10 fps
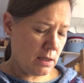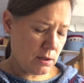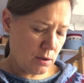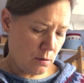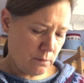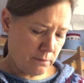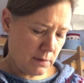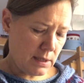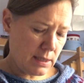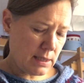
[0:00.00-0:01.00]
So
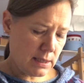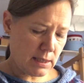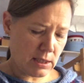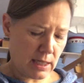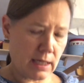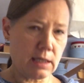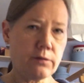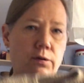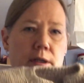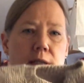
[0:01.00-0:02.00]
this is the jacket
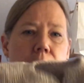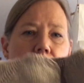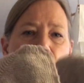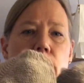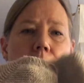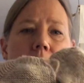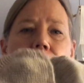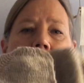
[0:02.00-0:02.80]
for little Leo.